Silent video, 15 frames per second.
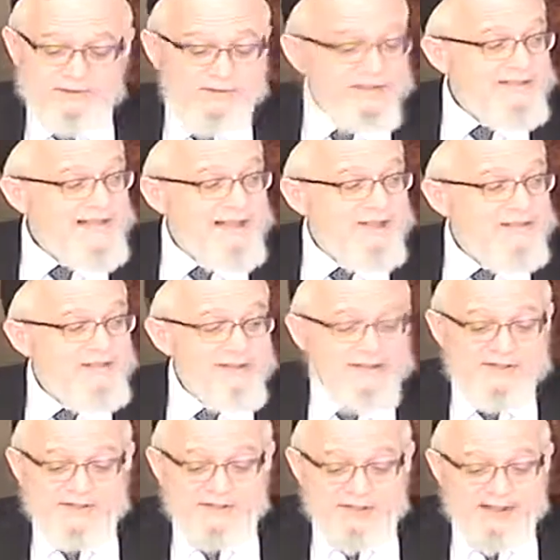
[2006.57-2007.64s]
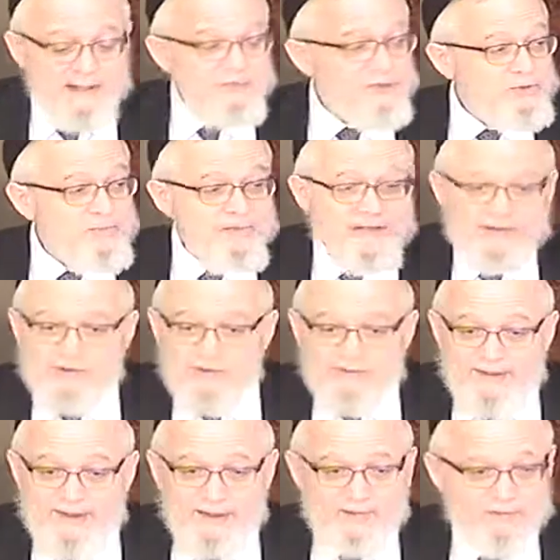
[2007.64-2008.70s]
his, his, his accomplishment has no
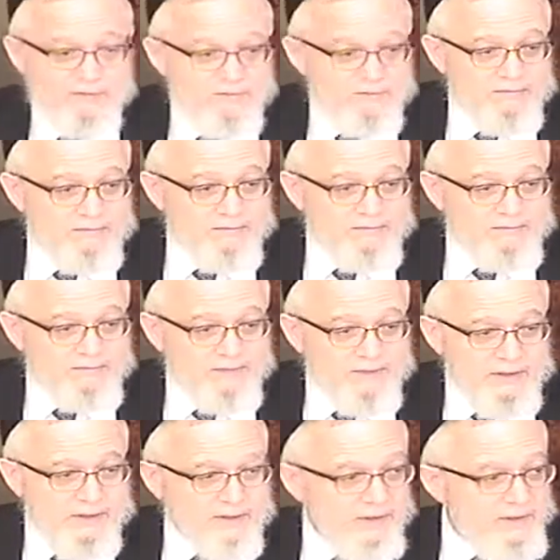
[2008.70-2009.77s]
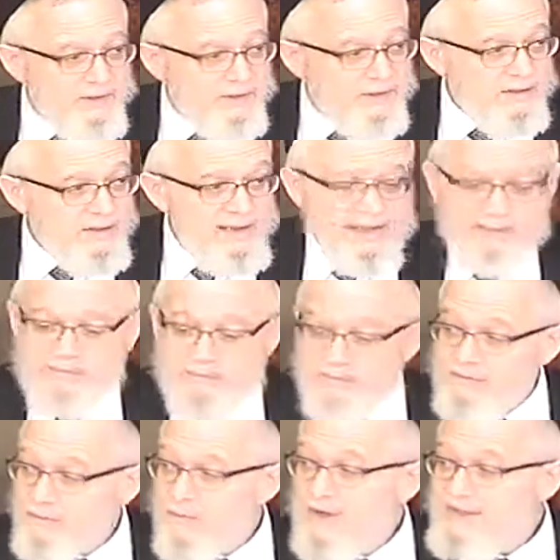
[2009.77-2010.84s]
value. And
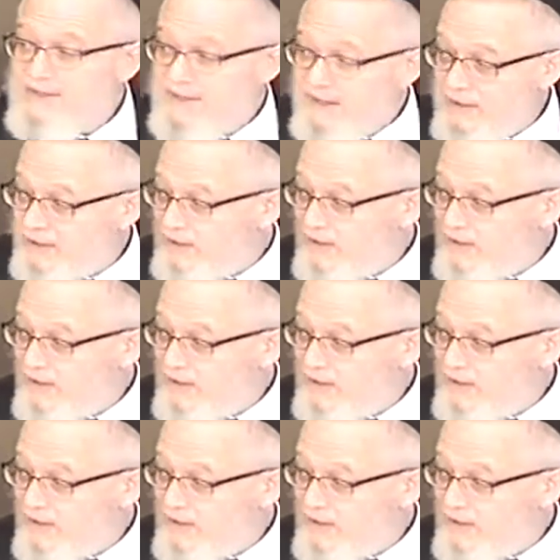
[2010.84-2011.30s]
why is he held